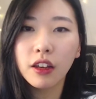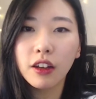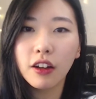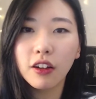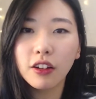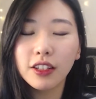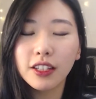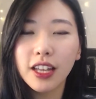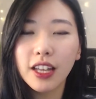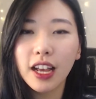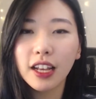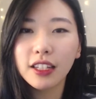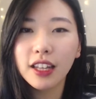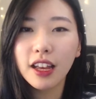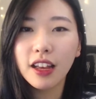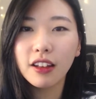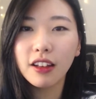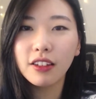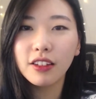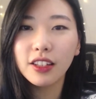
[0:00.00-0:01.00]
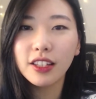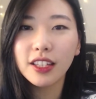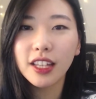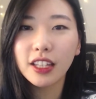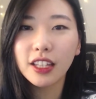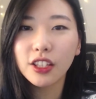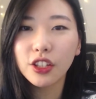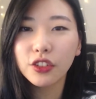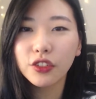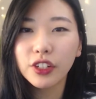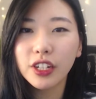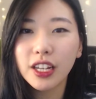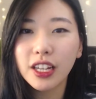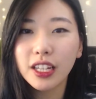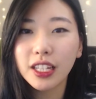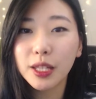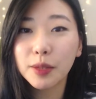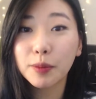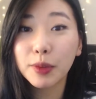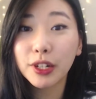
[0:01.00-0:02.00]
tactile sensory
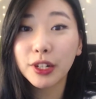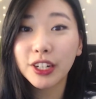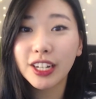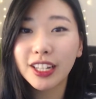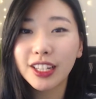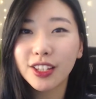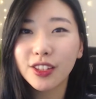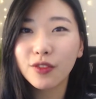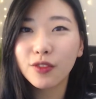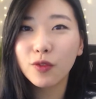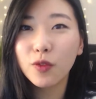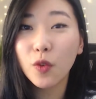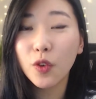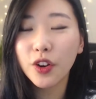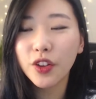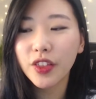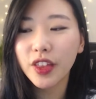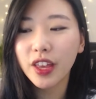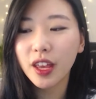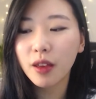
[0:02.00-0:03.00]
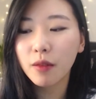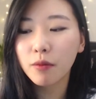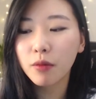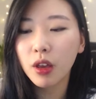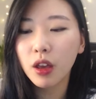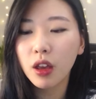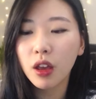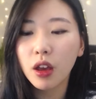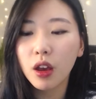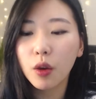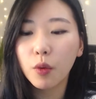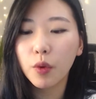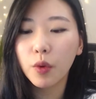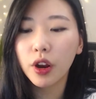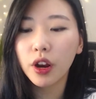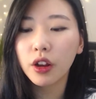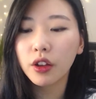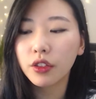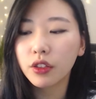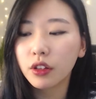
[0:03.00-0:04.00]
experience for them
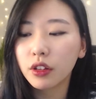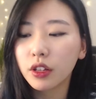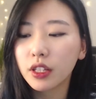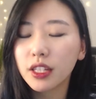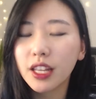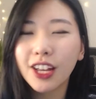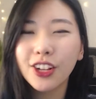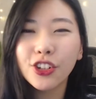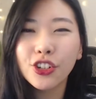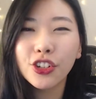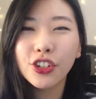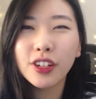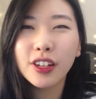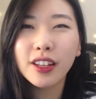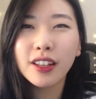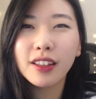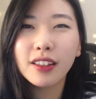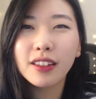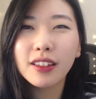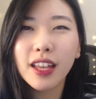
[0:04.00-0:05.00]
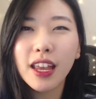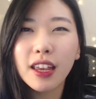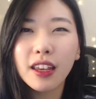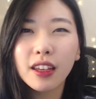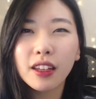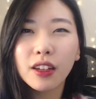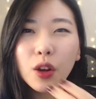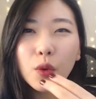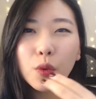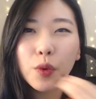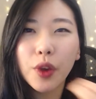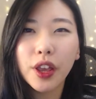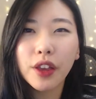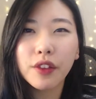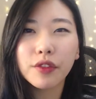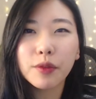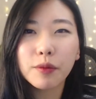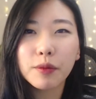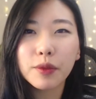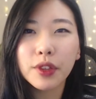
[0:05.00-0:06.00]
where the attention is taken away
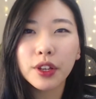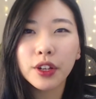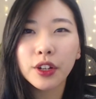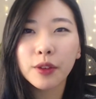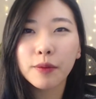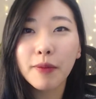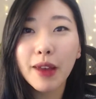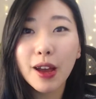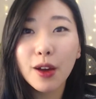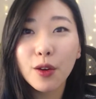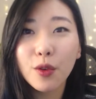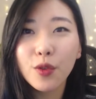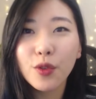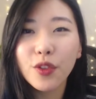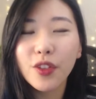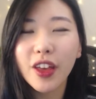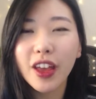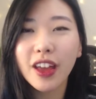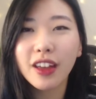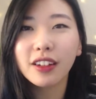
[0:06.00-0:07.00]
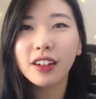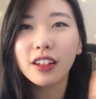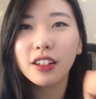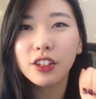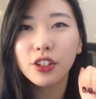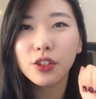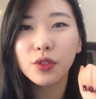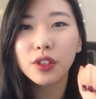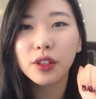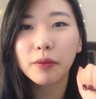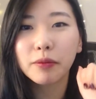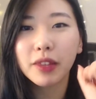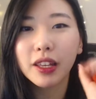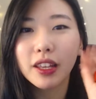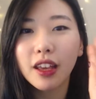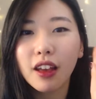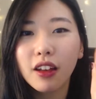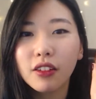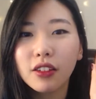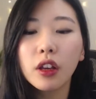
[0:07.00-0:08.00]
from their mouth and into something
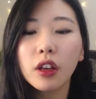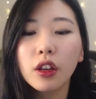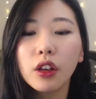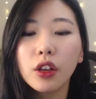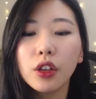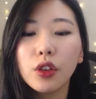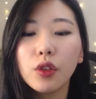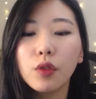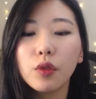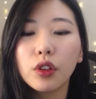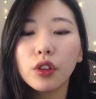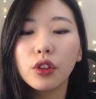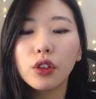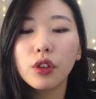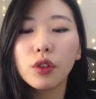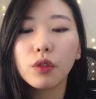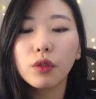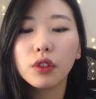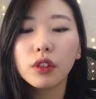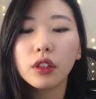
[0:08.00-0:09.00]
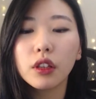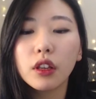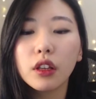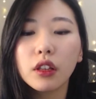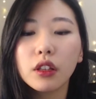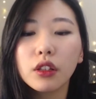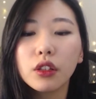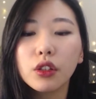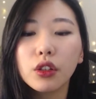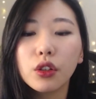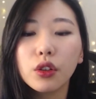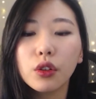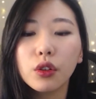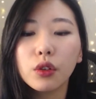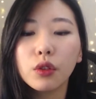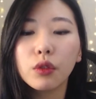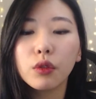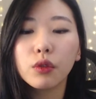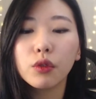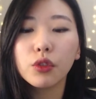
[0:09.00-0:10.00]
else. You can use this
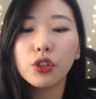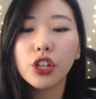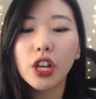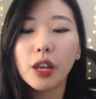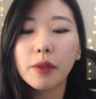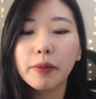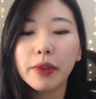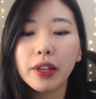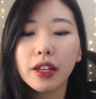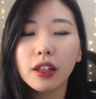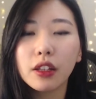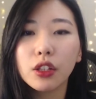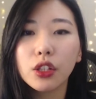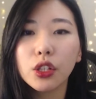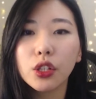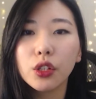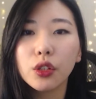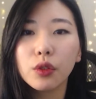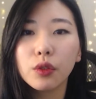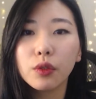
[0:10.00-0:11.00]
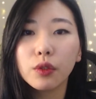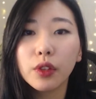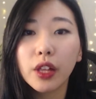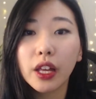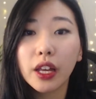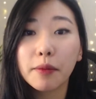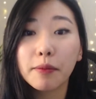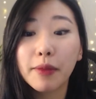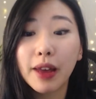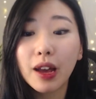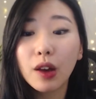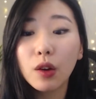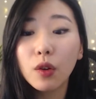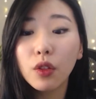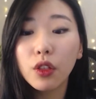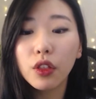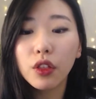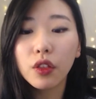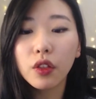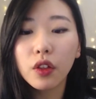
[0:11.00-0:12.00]
to shape it into like a mouth
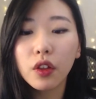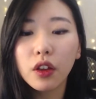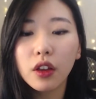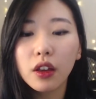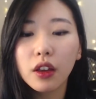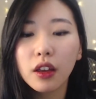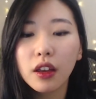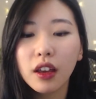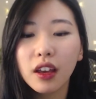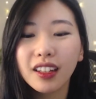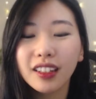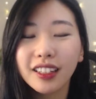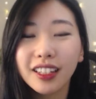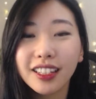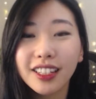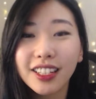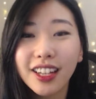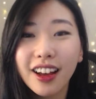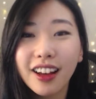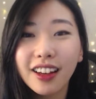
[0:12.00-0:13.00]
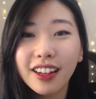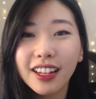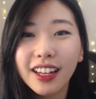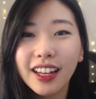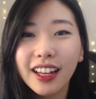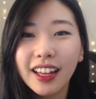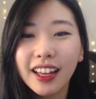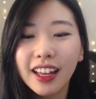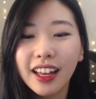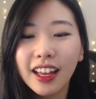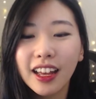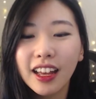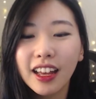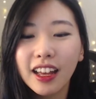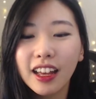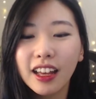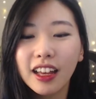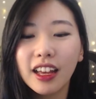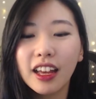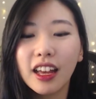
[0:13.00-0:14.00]
and the tongue,
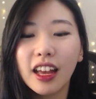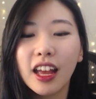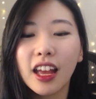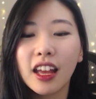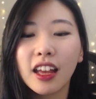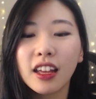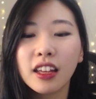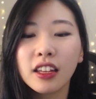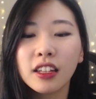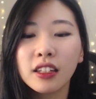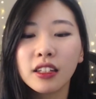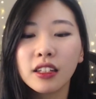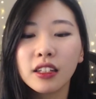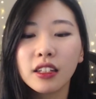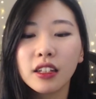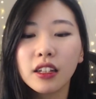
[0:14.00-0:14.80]
and